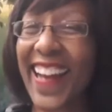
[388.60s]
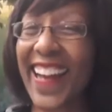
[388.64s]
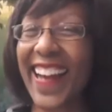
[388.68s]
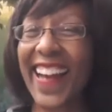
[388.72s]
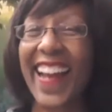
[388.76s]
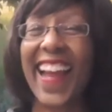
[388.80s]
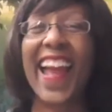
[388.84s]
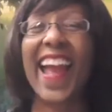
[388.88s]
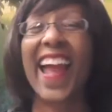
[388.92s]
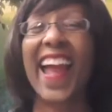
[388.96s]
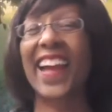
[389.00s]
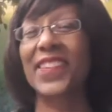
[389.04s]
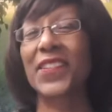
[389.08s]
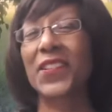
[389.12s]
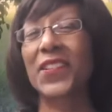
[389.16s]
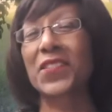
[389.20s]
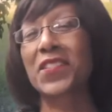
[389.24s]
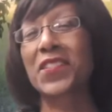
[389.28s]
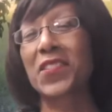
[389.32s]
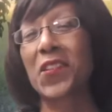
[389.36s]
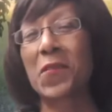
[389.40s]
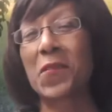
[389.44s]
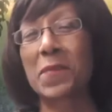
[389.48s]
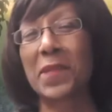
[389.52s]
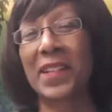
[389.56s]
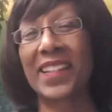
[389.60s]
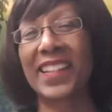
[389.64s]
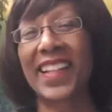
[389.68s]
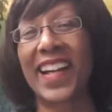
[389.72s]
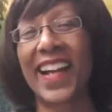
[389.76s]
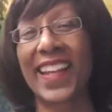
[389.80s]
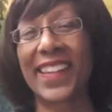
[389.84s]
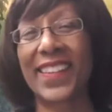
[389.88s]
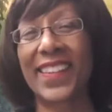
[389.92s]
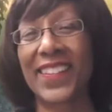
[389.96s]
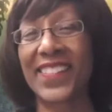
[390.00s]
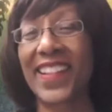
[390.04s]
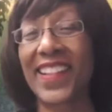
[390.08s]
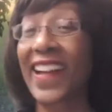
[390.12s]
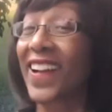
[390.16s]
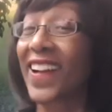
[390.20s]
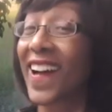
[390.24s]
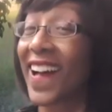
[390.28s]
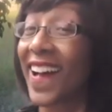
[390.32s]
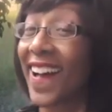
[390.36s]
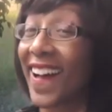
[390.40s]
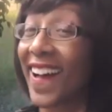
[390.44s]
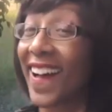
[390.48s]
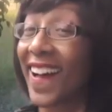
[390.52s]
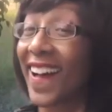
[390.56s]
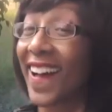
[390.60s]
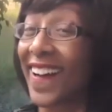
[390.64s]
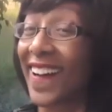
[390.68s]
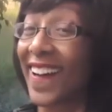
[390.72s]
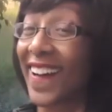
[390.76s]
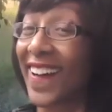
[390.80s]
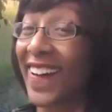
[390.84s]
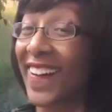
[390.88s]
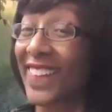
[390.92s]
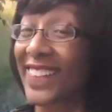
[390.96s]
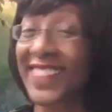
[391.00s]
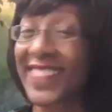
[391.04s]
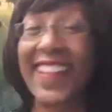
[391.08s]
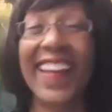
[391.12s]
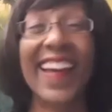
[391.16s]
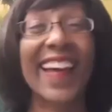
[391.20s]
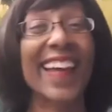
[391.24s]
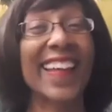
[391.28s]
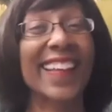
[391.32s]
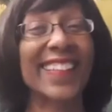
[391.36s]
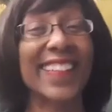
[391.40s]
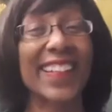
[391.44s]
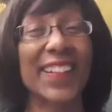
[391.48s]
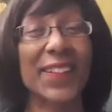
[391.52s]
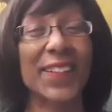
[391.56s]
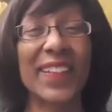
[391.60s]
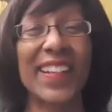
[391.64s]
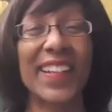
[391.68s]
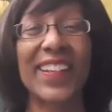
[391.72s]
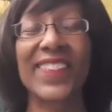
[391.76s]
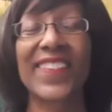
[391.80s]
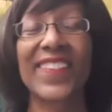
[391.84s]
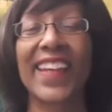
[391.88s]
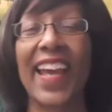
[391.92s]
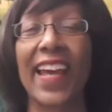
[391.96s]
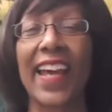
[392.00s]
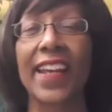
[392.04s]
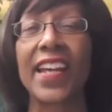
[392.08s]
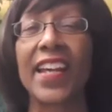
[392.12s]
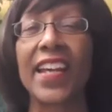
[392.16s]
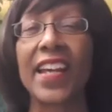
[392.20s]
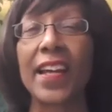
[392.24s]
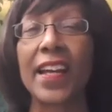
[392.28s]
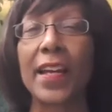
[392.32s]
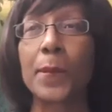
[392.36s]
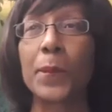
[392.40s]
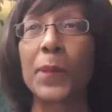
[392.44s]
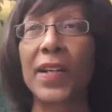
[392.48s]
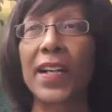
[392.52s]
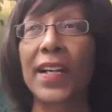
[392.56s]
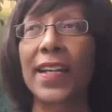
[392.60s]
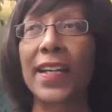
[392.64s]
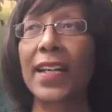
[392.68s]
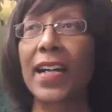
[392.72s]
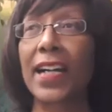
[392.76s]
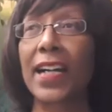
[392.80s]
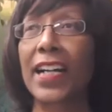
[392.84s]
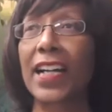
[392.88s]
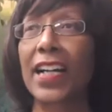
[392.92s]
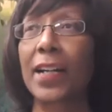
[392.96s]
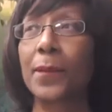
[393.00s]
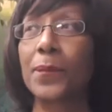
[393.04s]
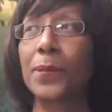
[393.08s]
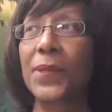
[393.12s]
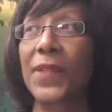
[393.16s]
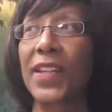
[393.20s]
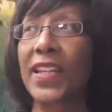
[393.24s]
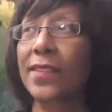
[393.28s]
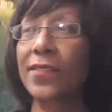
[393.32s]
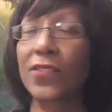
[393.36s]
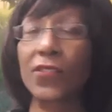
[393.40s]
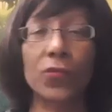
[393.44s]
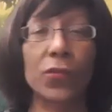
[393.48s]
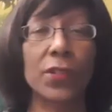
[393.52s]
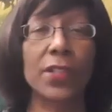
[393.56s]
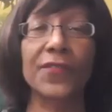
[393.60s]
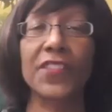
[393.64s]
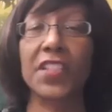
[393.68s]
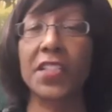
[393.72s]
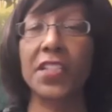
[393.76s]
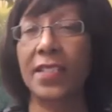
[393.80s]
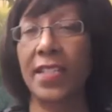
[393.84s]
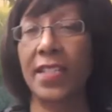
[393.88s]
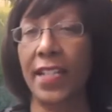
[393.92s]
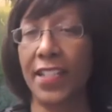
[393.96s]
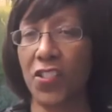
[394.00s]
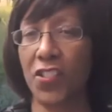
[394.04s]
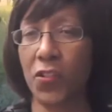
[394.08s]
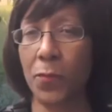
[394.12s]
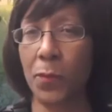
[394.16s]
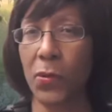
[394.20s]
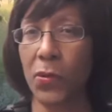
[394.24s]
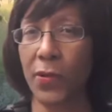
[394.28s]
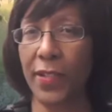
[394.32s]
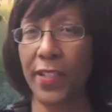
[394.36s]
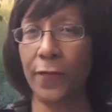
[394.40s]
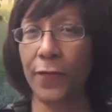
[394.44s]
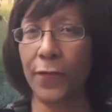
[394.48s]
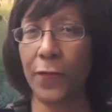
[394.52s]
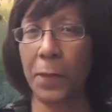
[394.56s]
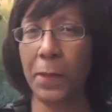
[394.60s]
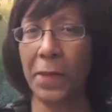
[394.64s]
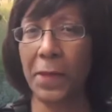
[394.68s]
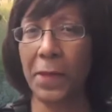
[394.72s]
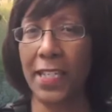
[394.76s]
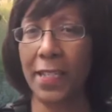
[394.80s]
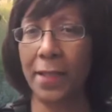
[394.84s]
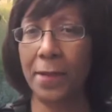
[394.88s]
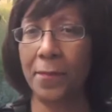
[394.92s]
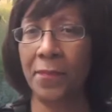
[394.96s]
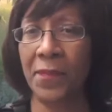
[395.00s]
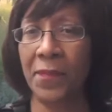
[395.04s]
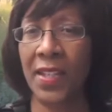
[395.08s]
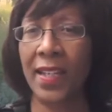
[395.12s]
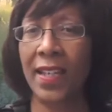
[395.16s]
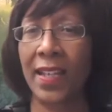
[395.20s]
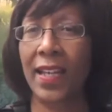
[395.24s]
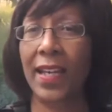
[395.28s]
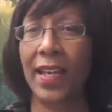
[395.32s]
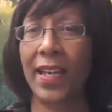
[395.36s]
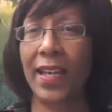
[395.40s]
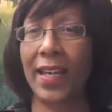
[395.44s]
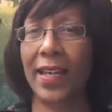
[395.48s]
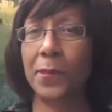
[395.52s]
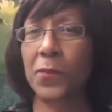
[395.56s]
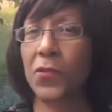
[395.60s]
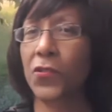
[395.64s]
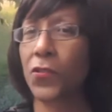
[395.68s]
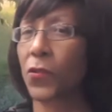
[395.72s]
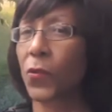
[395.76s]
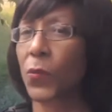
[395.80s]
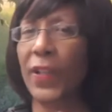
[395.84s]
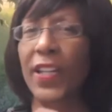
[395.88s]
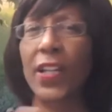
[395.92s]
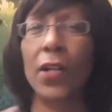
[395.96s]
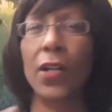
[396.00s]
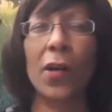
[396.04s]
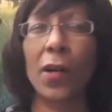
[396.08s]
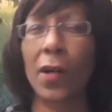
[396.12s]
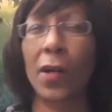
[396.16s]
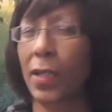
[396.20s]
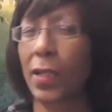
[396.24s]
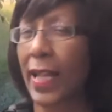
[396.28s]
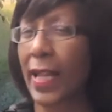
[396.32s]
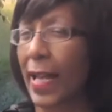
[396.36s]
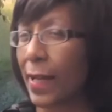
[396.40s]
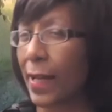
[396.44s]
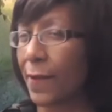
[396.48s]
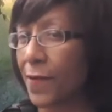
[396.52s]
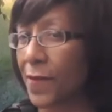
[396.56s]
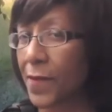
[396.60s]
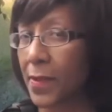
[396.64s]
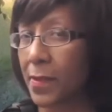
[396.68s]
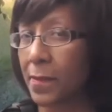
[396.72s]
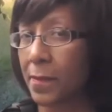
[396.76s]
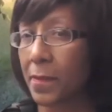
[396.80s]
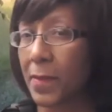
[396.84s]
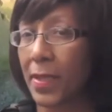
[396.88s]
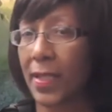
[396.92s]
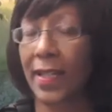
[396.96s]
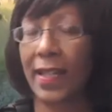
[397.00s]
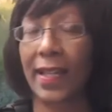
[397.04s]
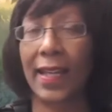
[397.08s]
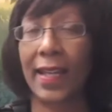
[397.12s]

And they're so polite. They're like, oh, yes, here we go again. But it's sort of a touch point for me. And I'm sure we all have them.